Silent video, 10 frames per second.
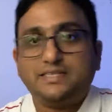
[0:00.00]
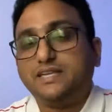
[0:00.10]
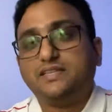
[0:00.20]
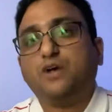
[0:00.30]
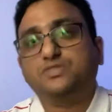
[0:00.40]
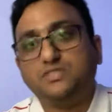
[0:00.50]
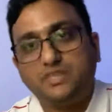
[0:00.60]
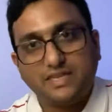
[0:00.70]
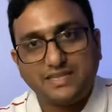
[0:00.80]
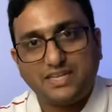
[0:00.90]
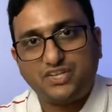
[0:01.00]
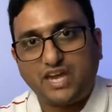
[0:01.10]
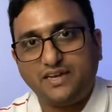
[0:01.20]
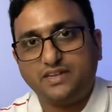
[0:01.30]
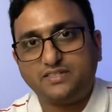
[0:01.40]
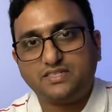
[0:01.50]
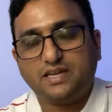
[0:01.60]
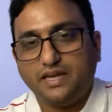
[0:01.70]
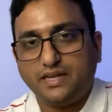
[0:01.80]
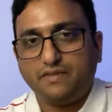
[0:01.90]
10,000 channels
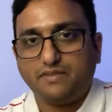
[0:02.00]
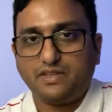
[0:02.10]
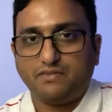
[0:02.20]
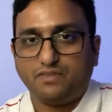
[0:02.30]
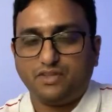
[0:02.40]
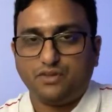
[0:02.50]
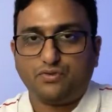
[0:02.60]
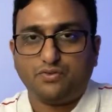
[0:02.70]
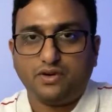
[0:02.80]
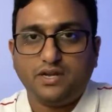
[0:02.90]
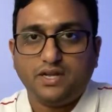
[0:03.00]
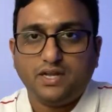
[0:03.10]
within your